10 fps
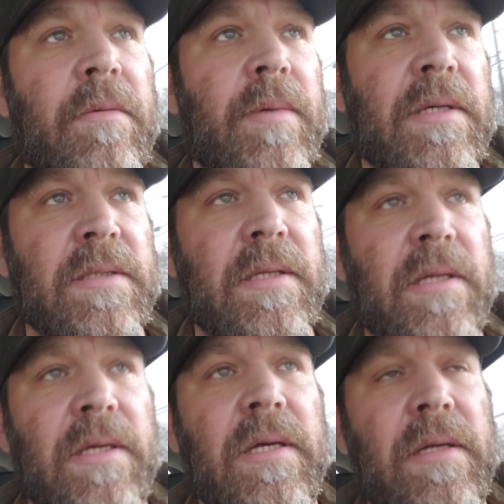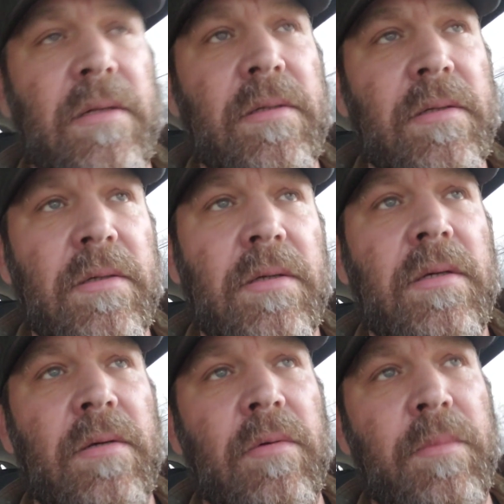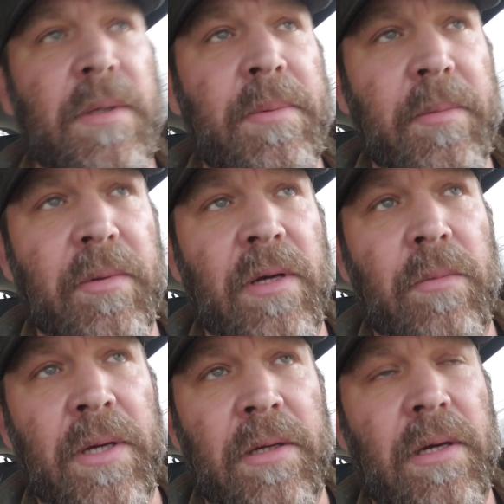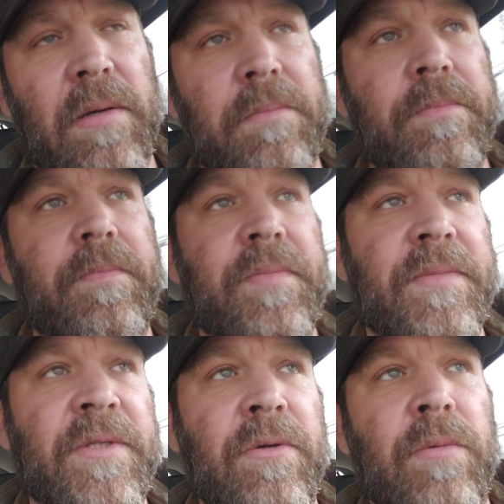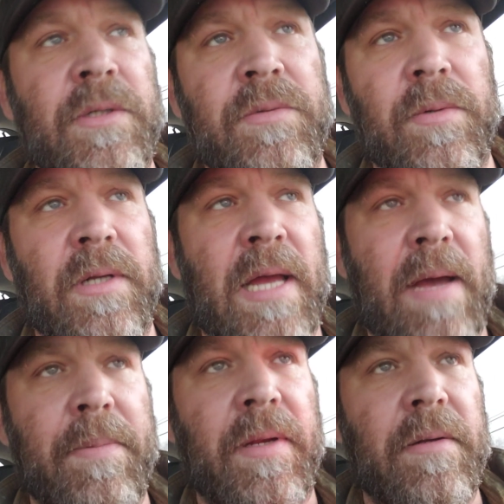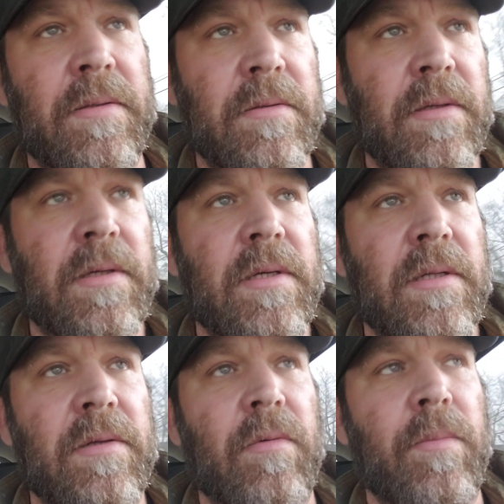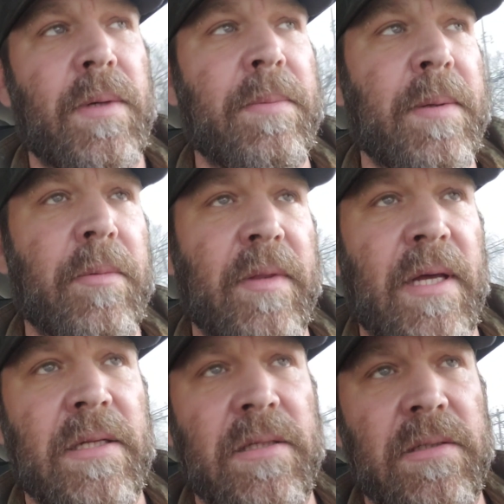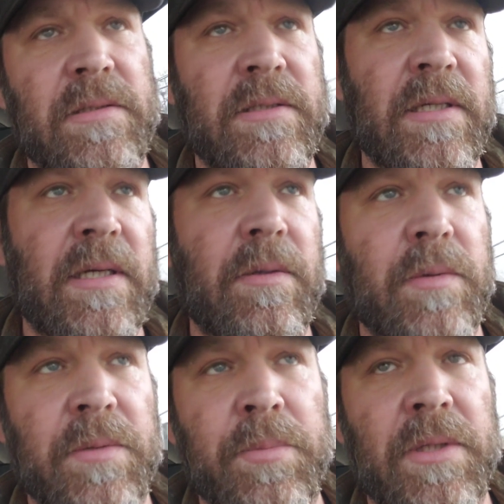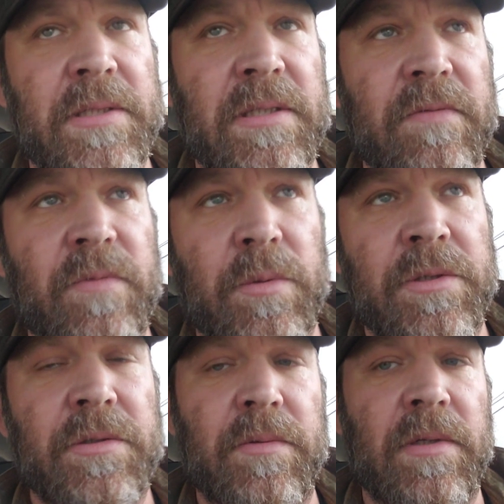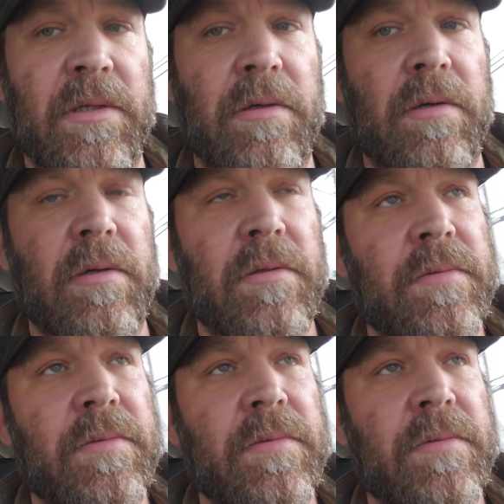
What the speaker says: Because in the end, there will be people that wake up to what's really happening. There will be people that see what the policing forces really are.